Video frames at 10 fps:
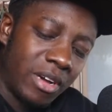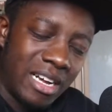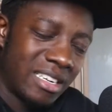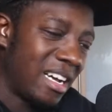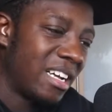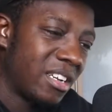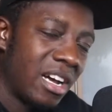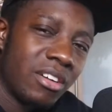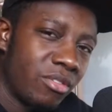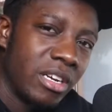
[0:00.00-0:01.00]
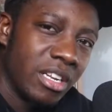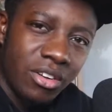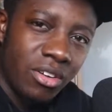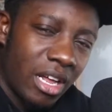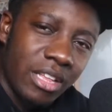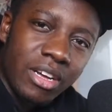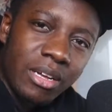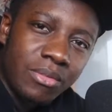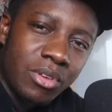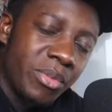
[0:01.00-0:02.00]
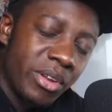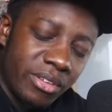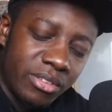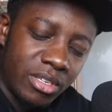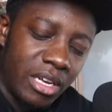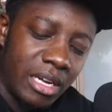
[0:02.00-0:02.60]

and I really don't like that, to be honest.